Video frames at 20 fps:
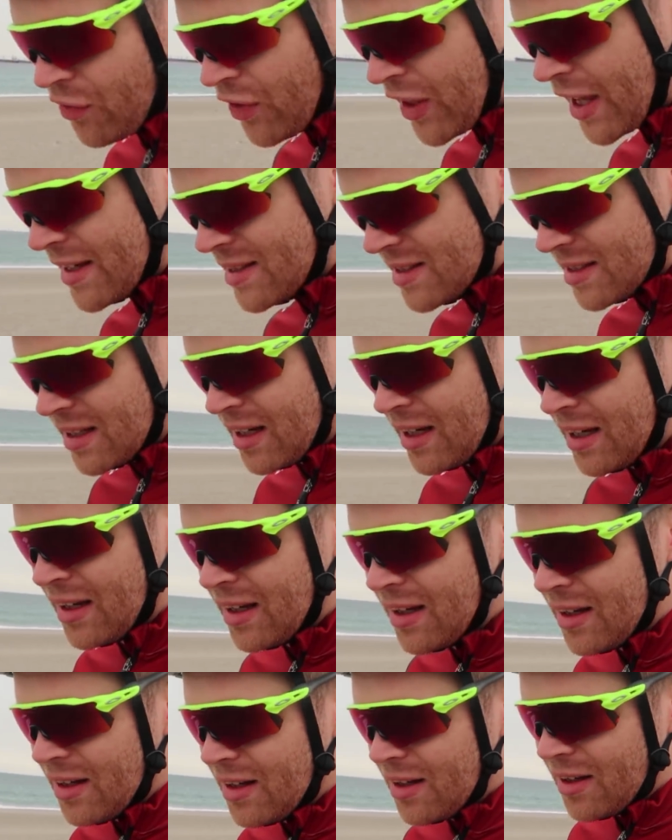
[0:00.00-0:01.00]
of this,
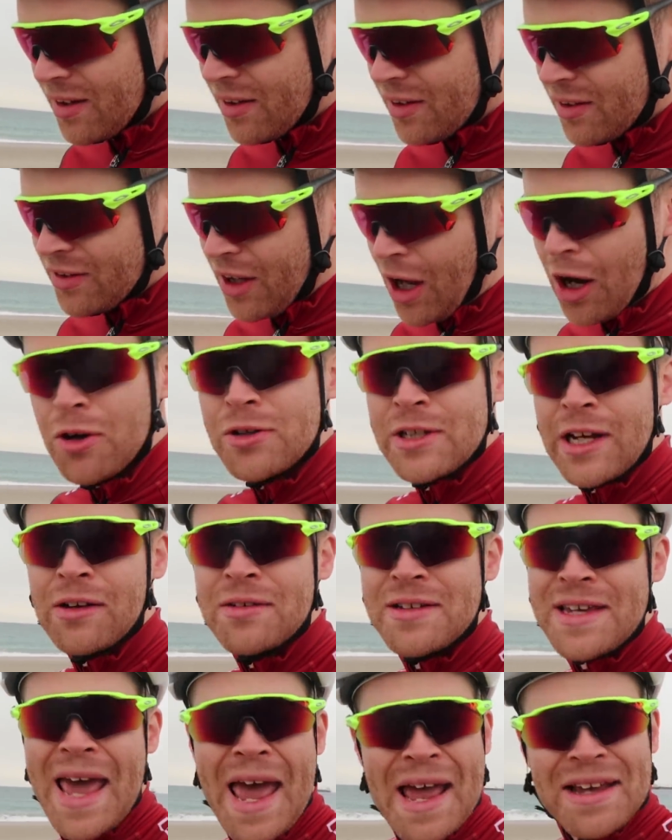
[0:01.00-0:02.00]
the hotel
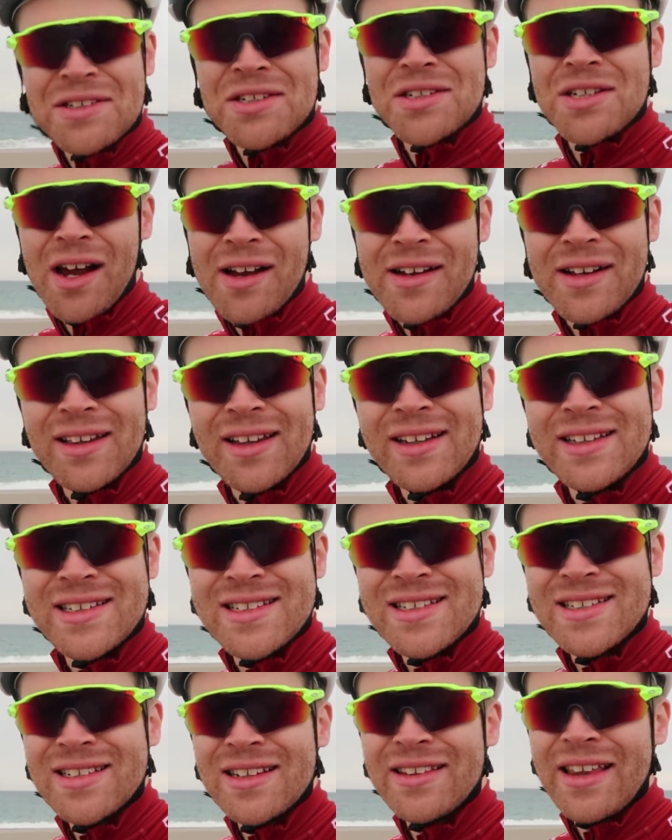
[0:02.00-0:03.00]
gets
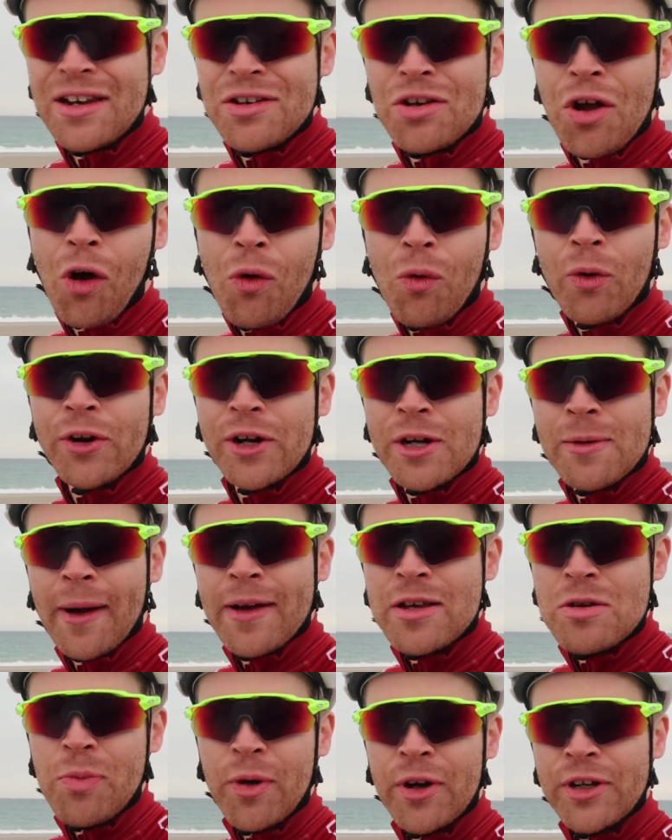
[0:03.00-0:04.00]
cyclists. They're not worried
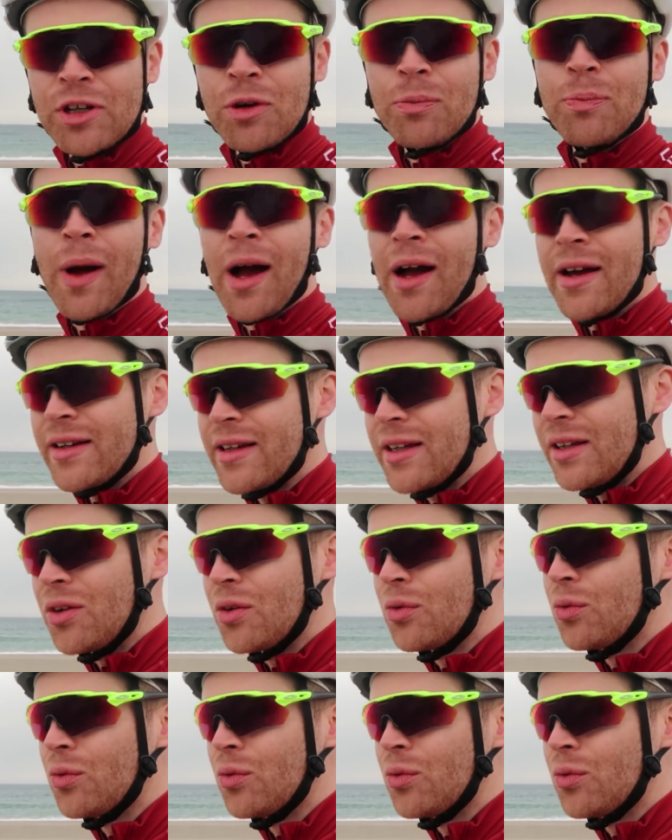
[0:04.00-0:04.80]
about you putting your bike in